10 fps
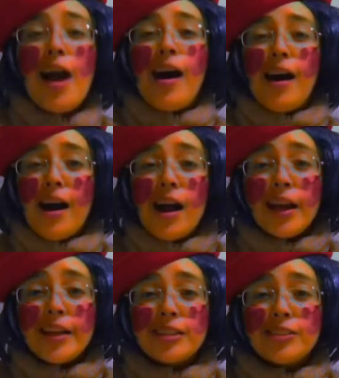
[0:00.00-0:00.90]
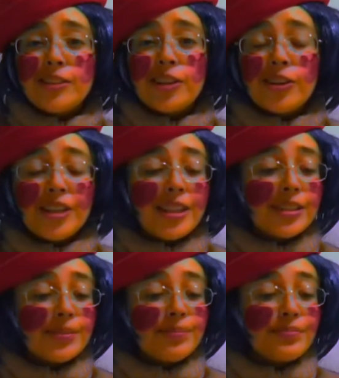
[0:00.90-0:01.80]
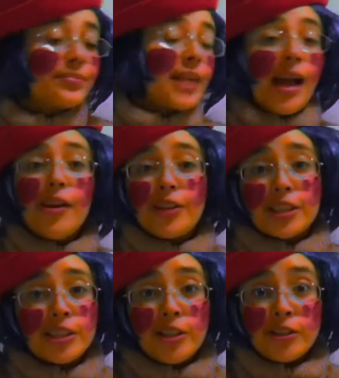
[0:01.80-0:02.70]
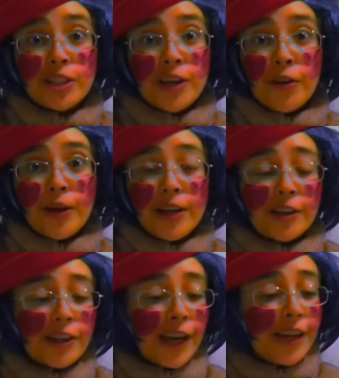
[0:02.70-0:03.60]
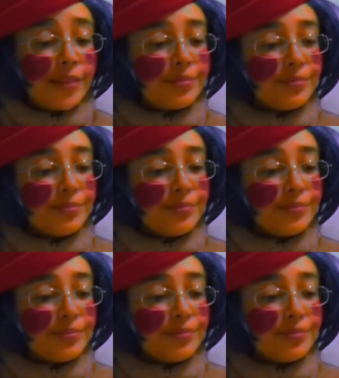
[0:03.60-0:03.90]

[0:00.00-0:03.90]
high 82 degrees, I don't think snow's on our radar tonight.